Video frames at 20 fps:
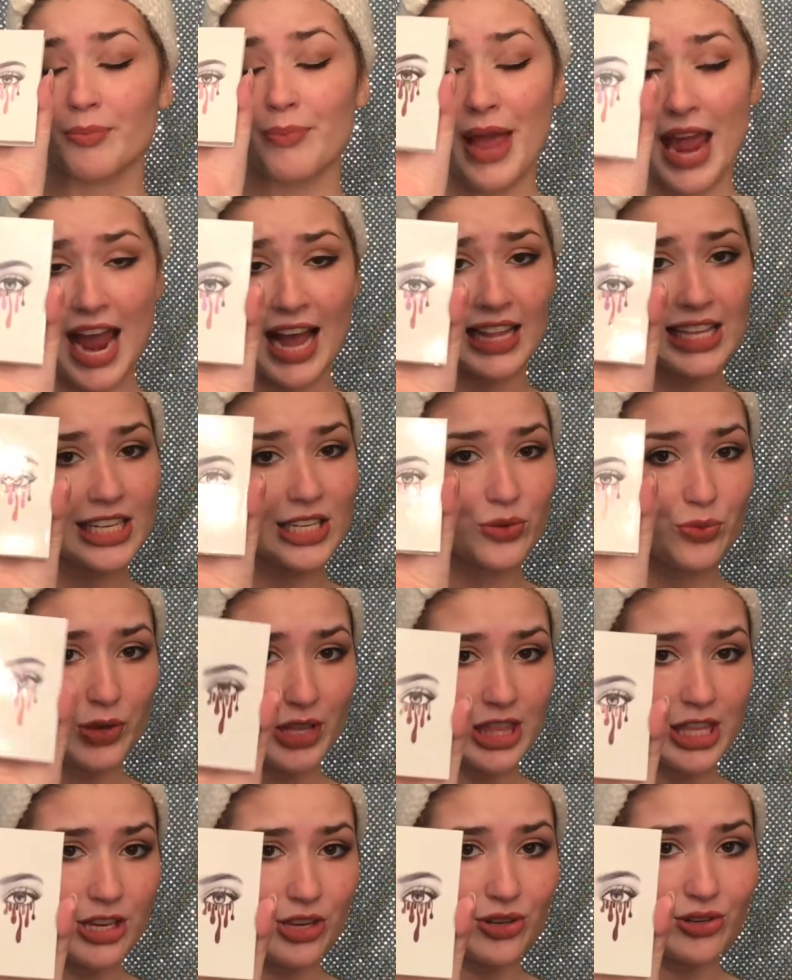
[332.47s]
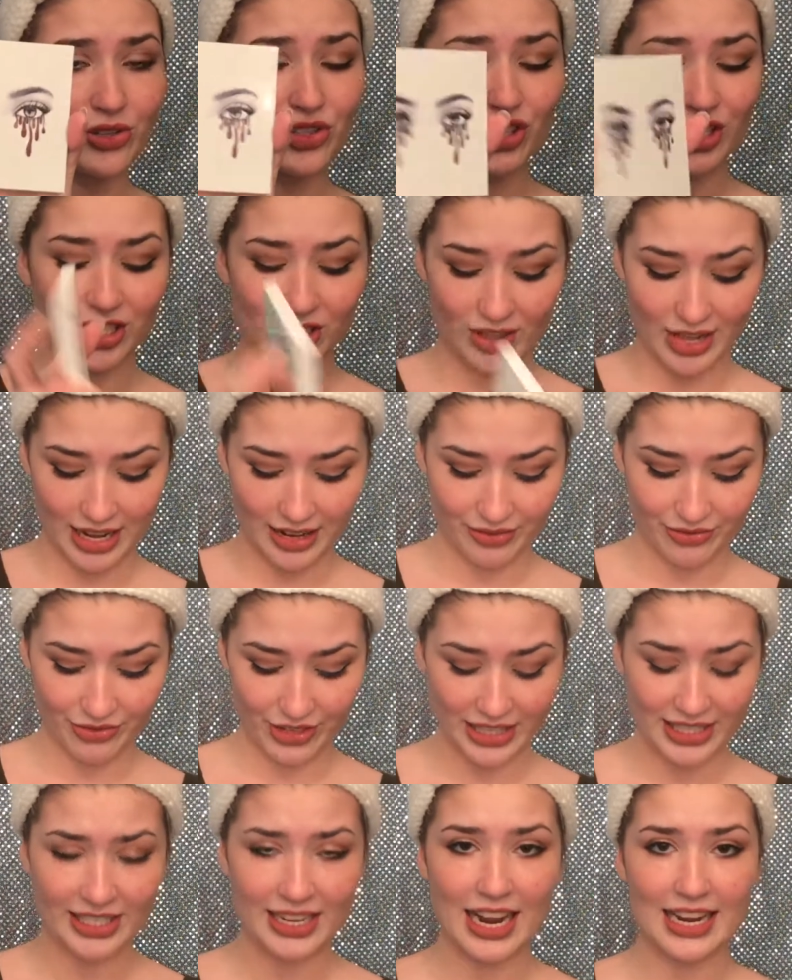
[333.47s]
palette with you just so that it
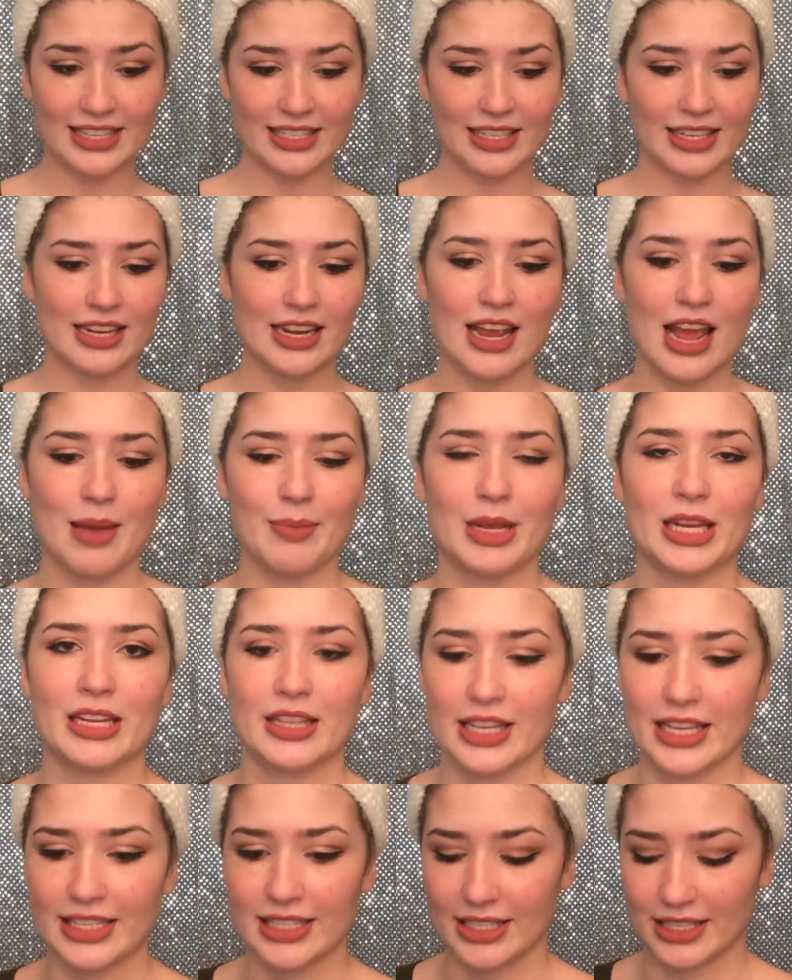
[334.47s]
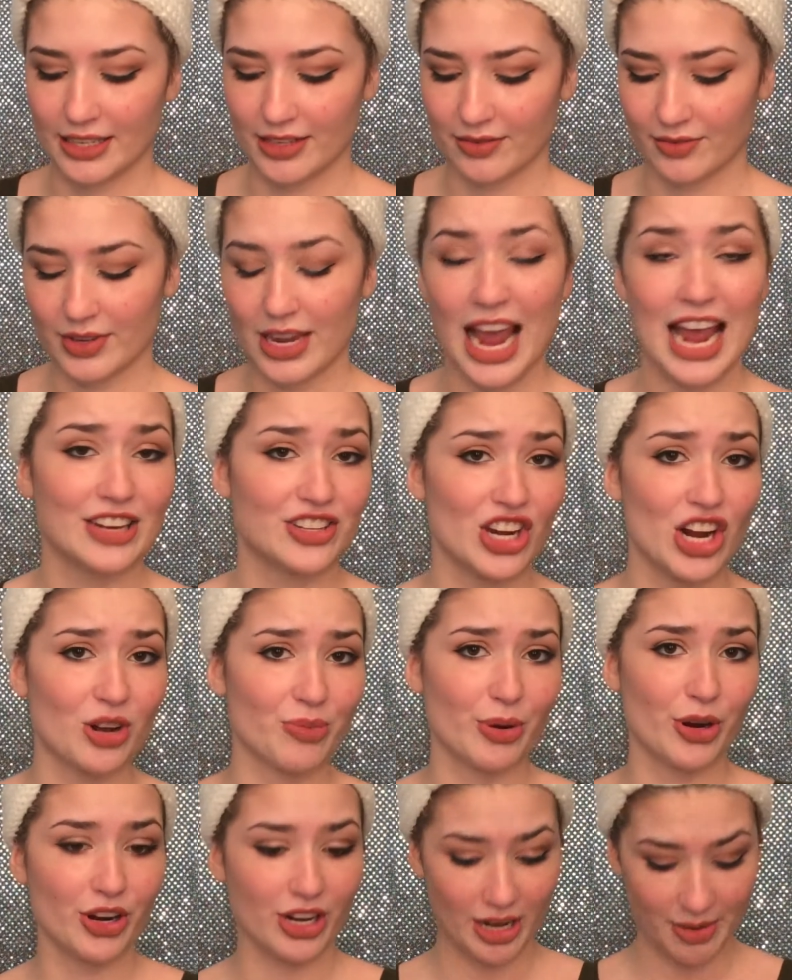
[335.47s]
fits nicely. I mean, this
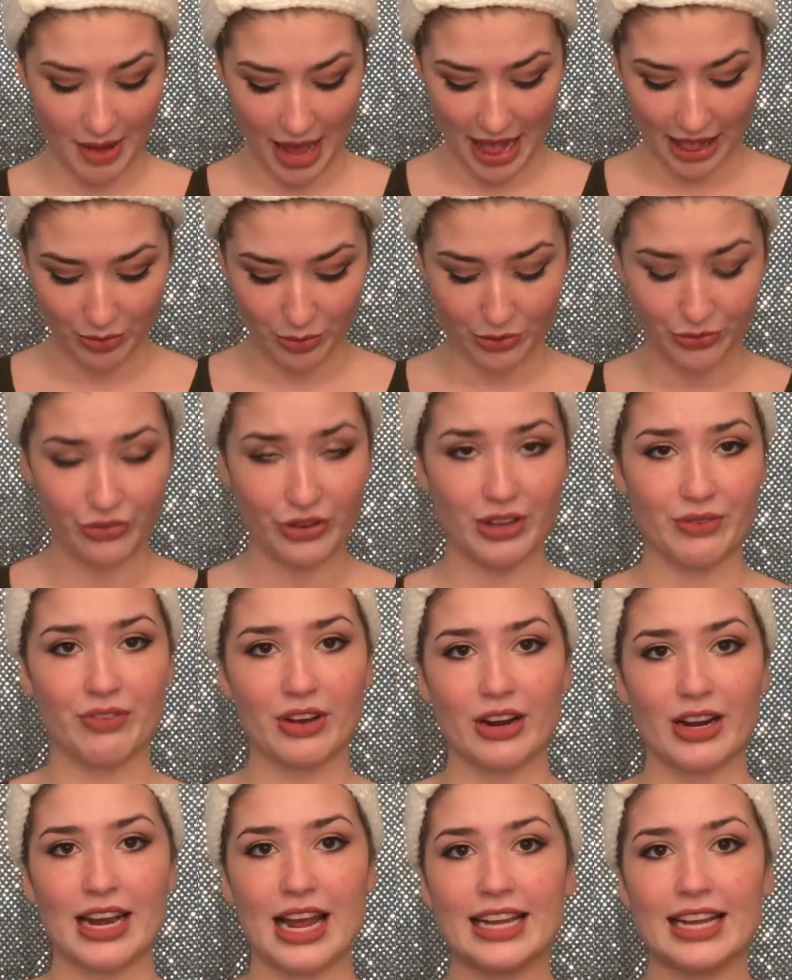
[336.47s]
eyeshadow burgundy palette would fit very